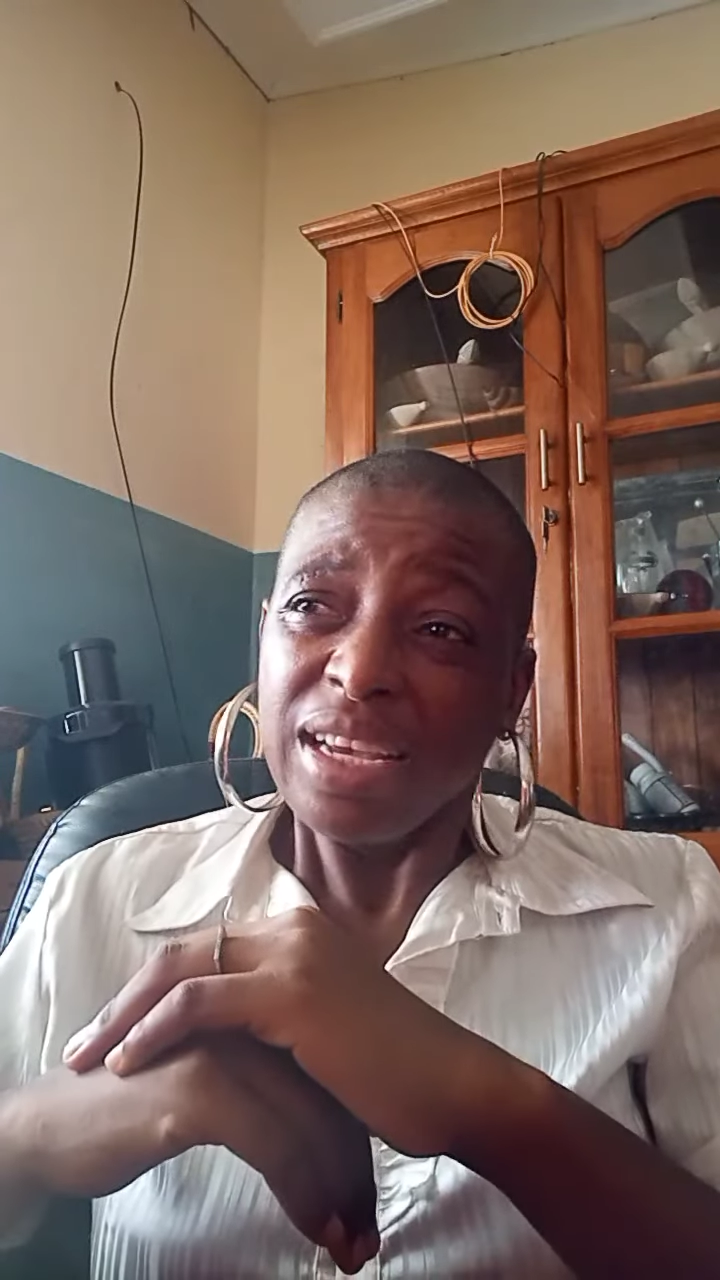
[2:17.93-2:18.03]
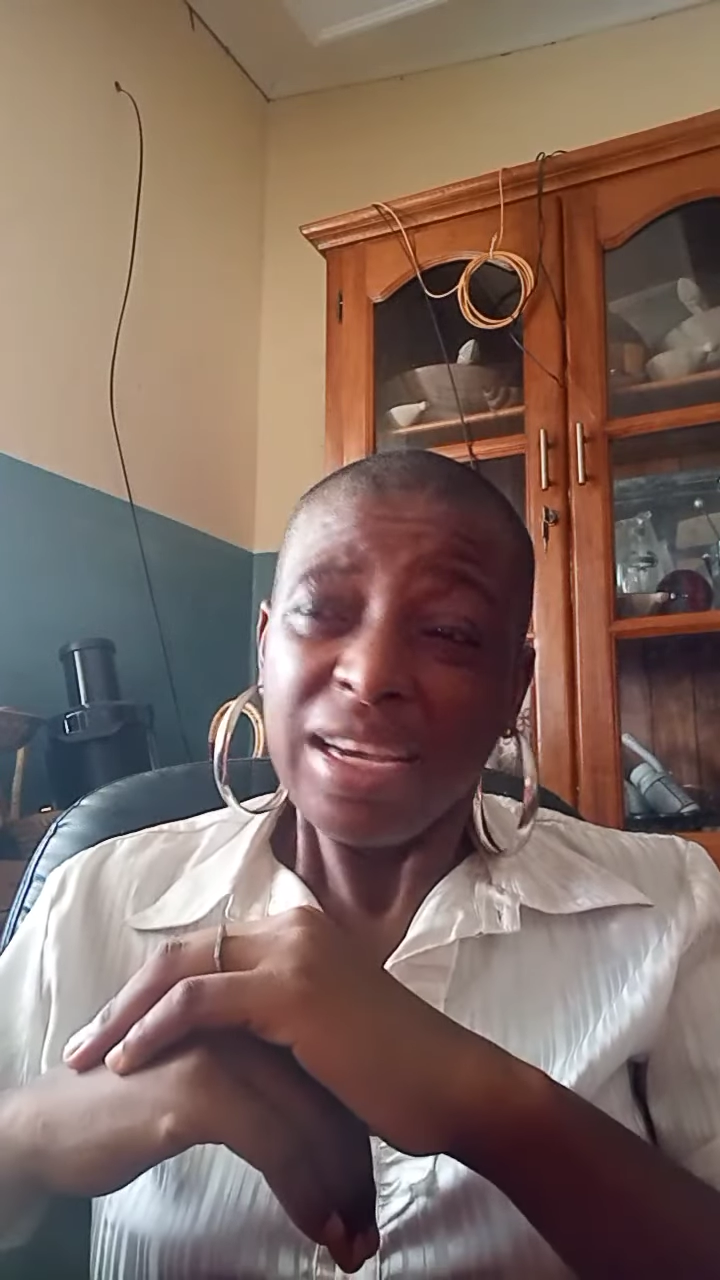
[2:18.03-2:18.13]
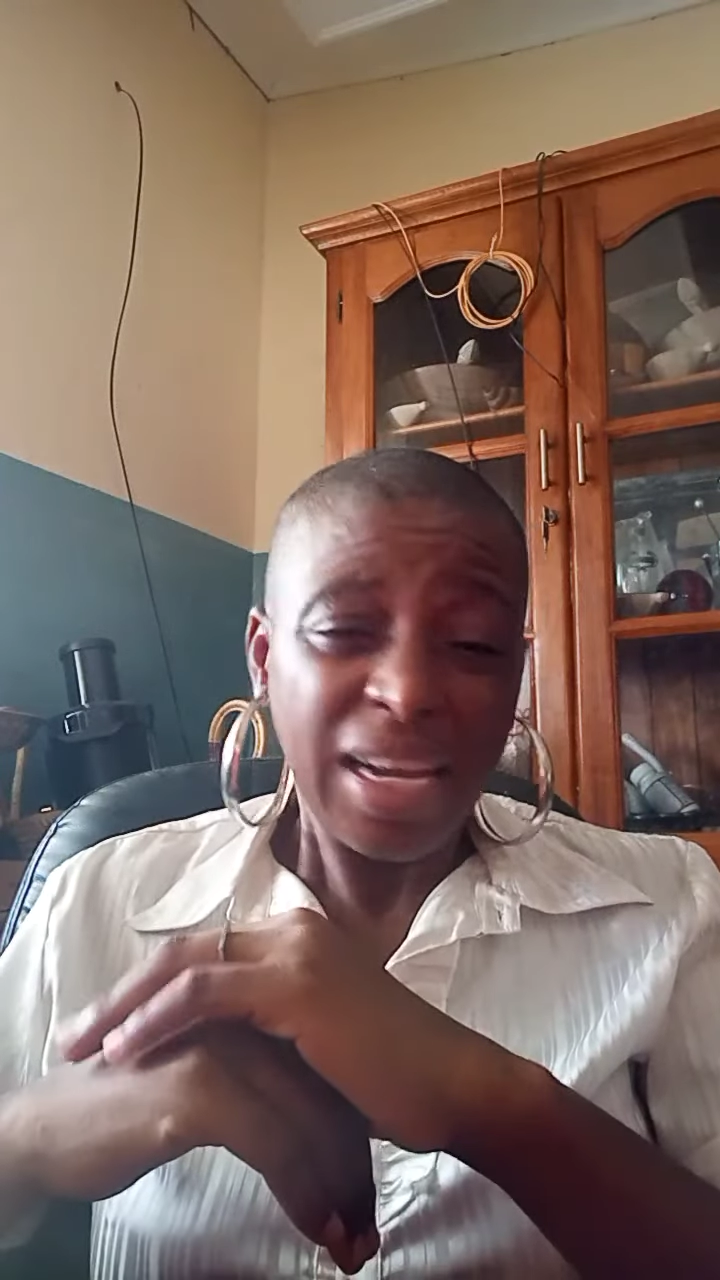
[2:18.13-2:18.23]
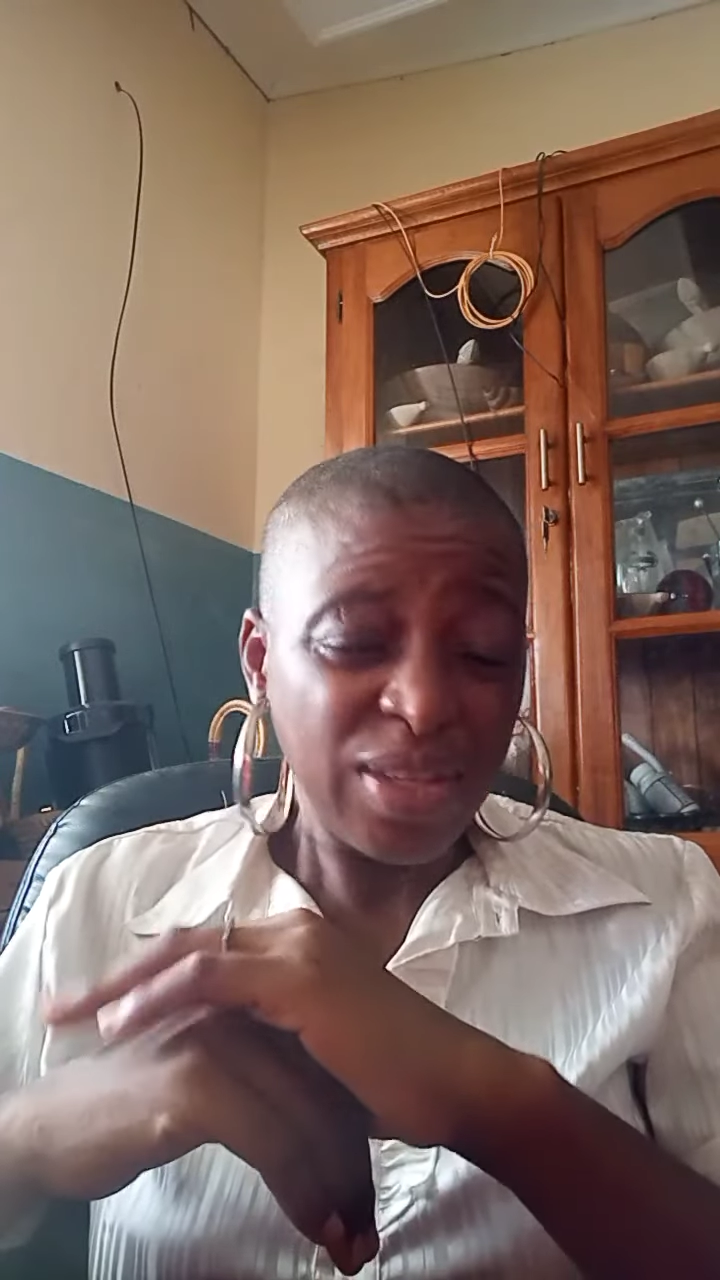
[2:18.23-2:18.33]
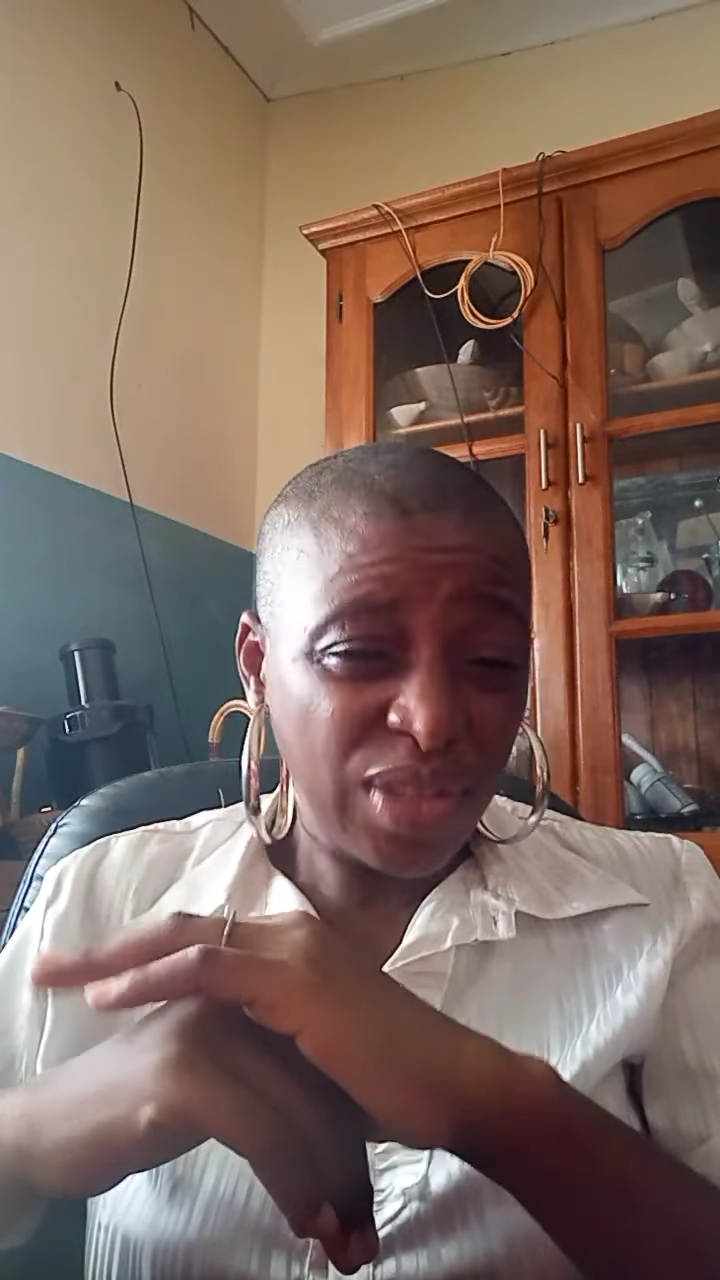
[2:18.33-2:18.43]

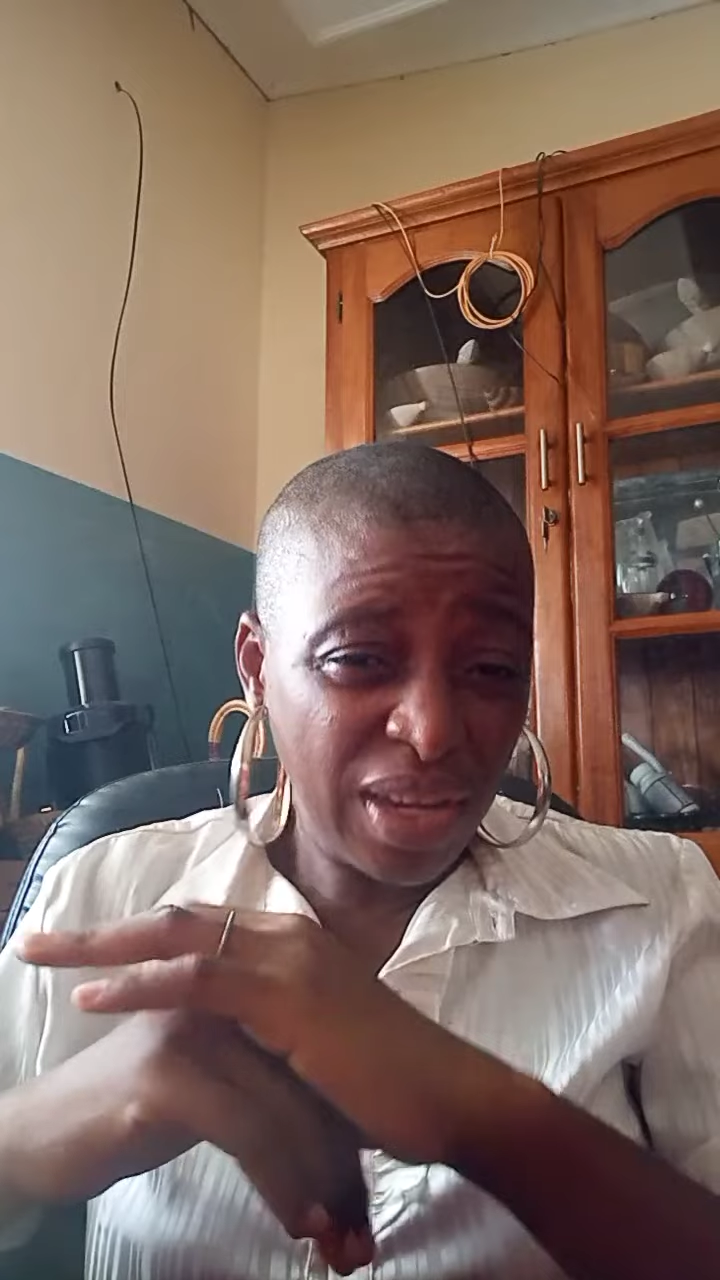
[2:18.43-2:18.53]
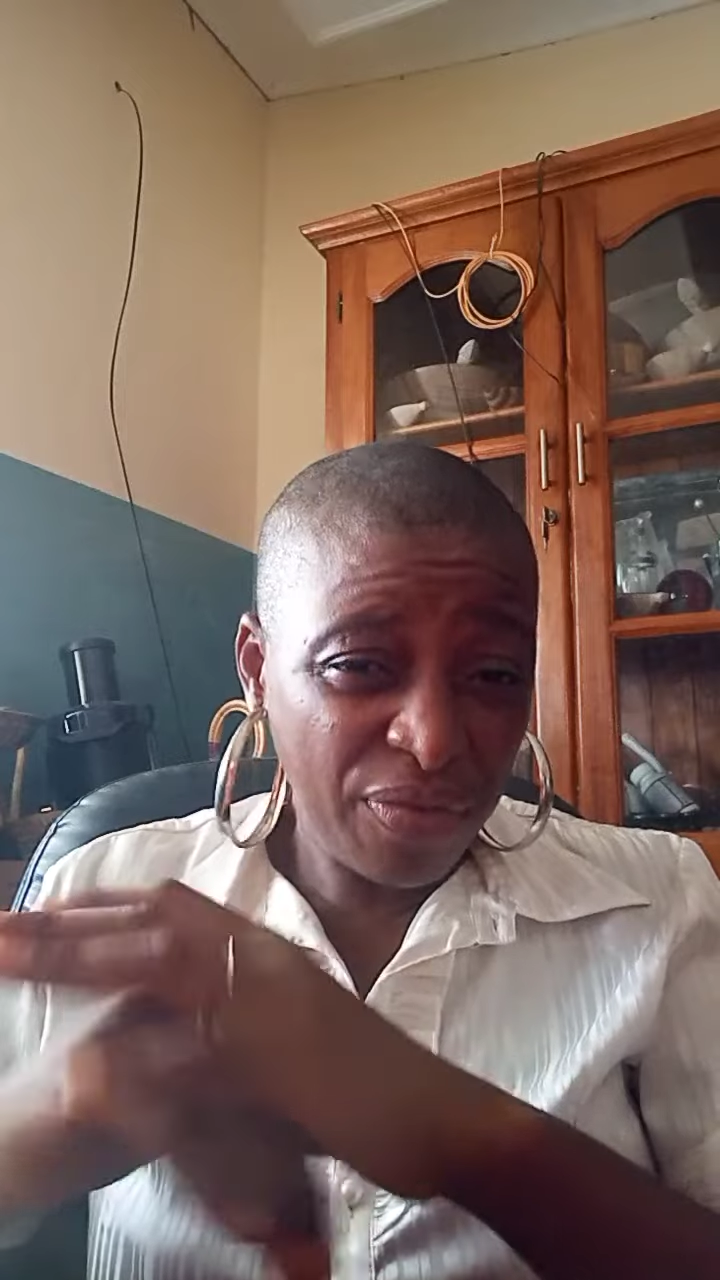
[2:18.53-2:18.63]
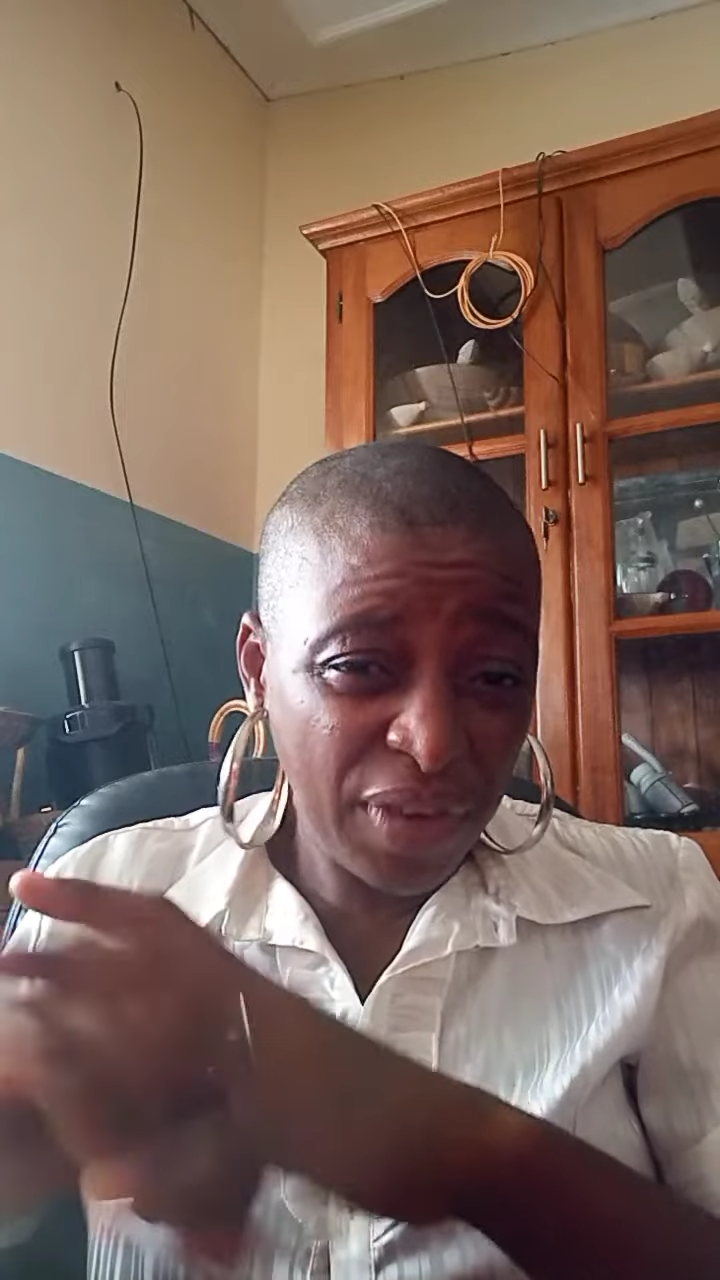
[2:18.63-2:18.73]
as you have